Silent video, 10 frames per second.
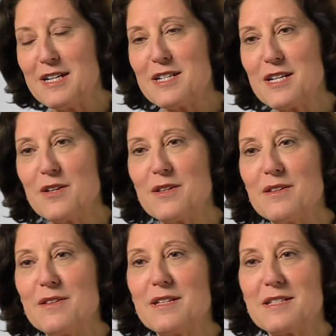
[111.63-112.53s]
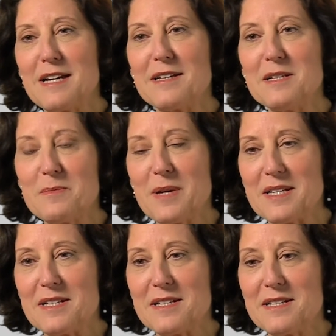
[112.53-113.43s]
So the cyclin
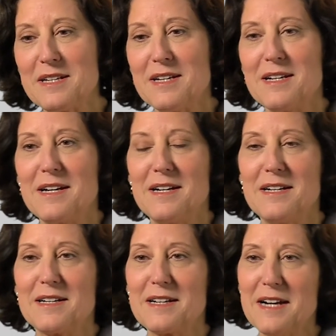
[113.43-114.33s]
dependent uh,